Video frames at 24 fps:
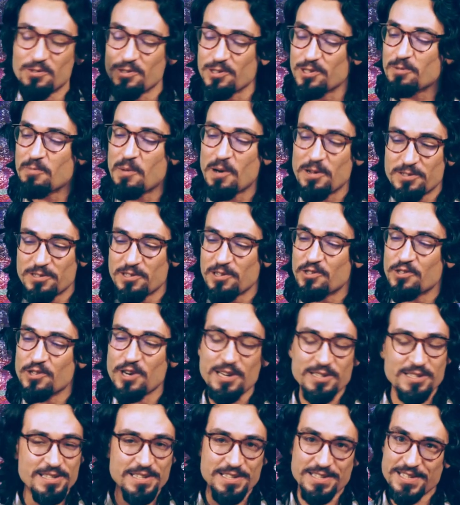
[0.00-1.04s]
We're supposed to
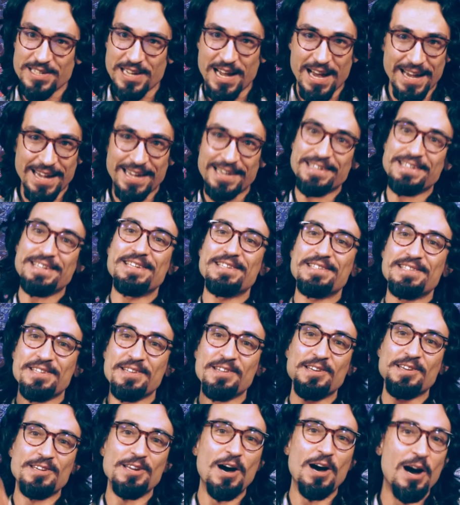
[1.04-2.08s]
trust the scientists
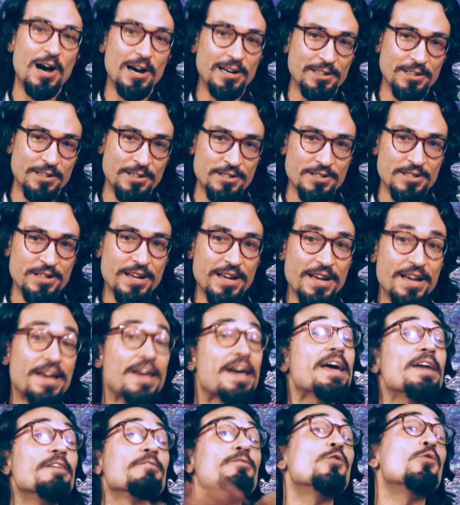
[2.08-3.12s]
and the doctors,
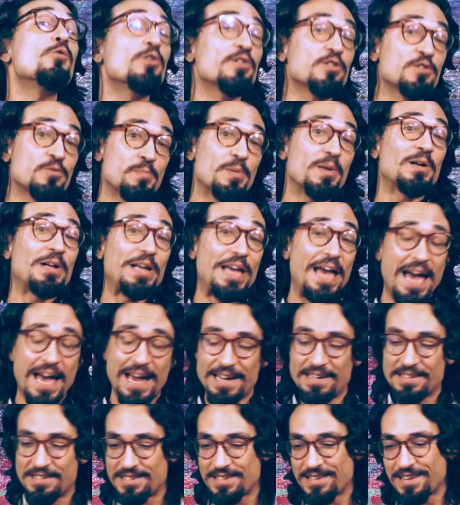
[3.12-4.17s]
and of course Bill
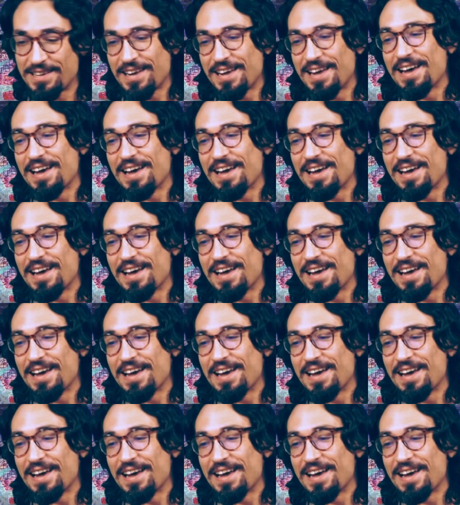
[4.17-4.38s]
Gates.